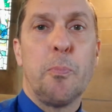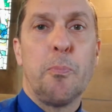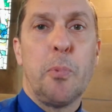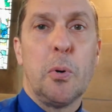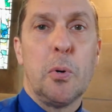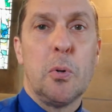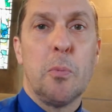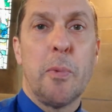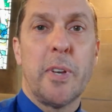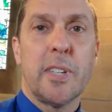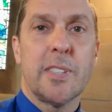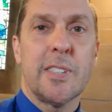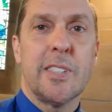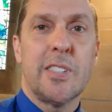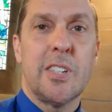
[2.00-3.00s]
Paul
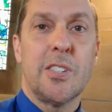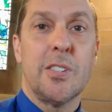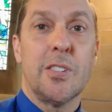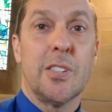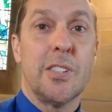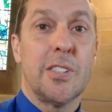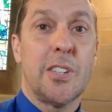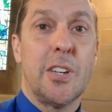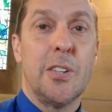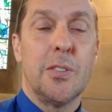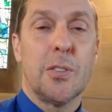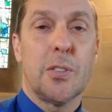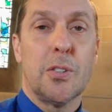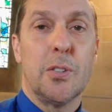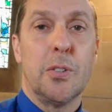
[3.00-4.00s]
makes a decision that he's
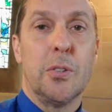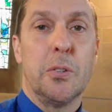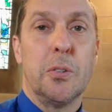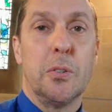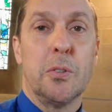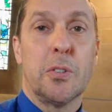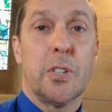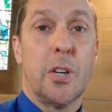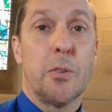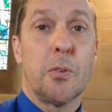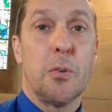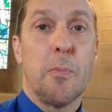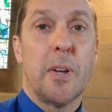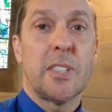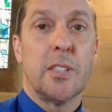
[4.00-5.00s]
going through to go
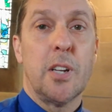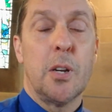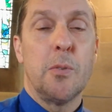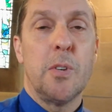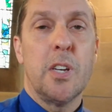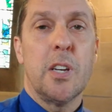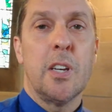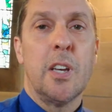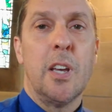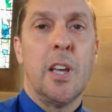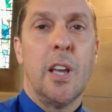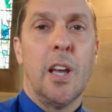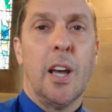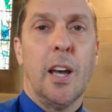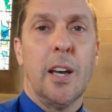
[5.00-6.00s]
through Macedonia
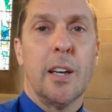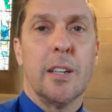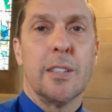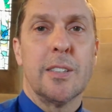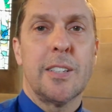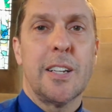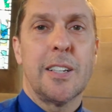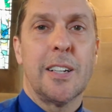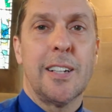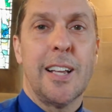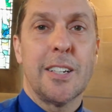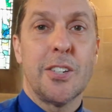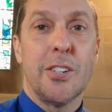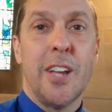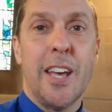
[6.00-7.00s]
and take a
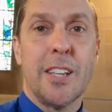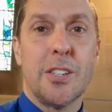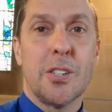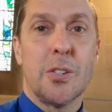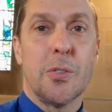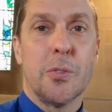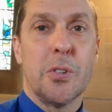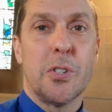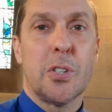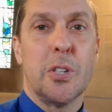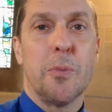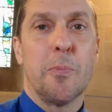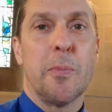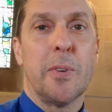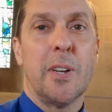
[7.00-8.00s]
collection, head to
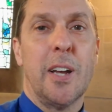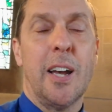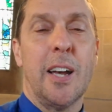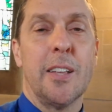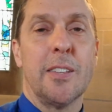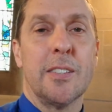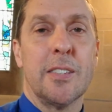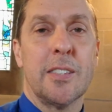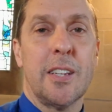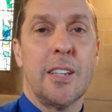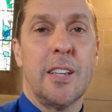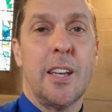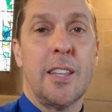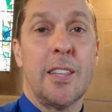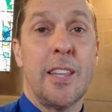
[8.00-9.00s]
Jerusalem, and
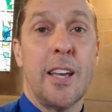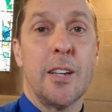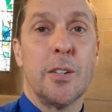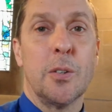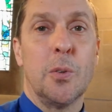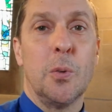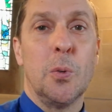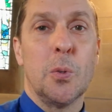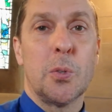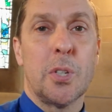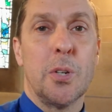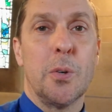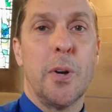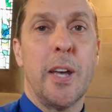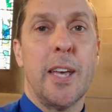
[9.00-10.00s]
then
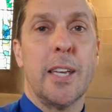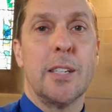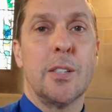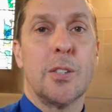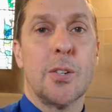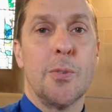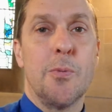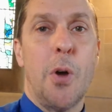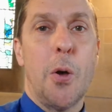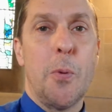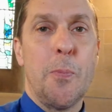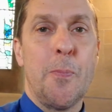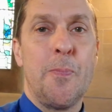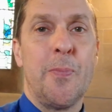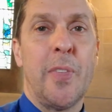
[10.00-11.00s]
also head to
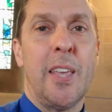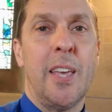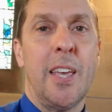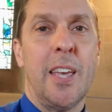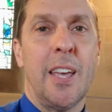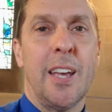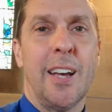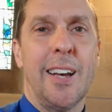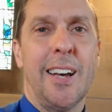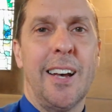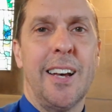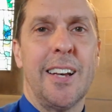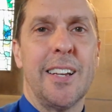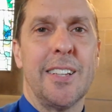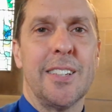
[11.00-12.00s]
Rome.
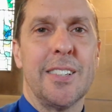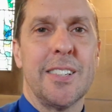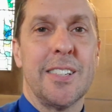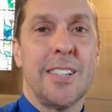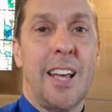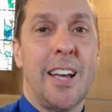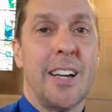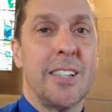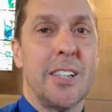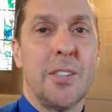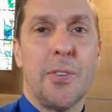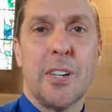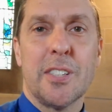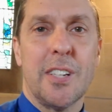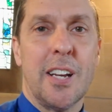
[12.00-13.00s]
And it
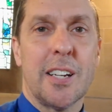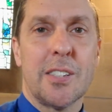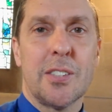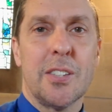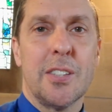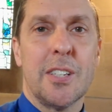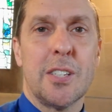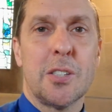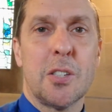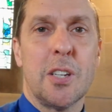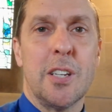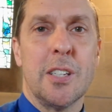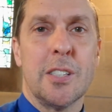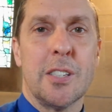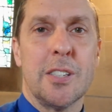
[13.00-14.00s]
identifies in Acts that this
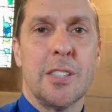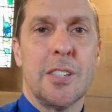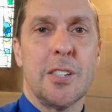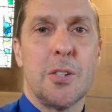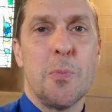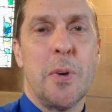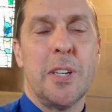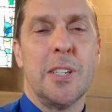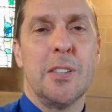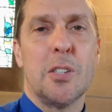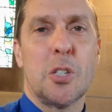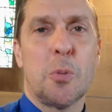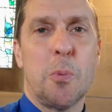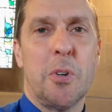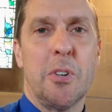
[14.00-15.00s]
is a decision made in the
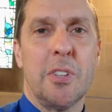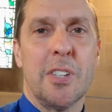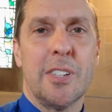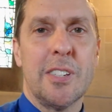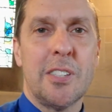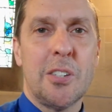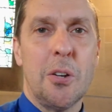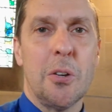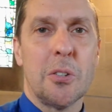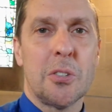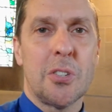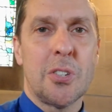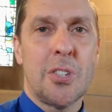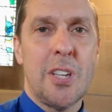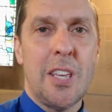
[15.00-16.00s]
Spirit, that he starts
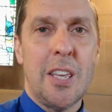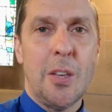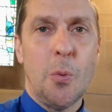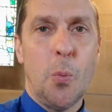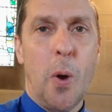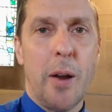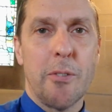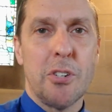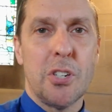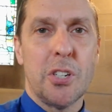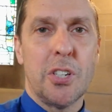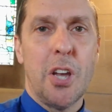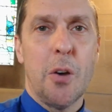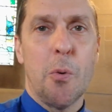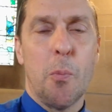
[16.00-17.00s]
to see where he
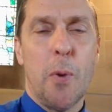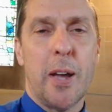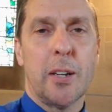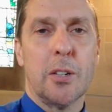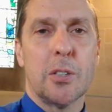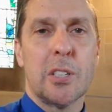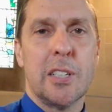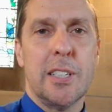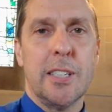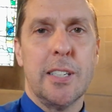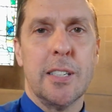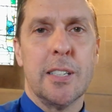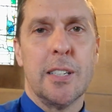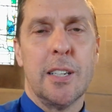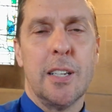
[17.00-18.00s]
should go and where God's leading.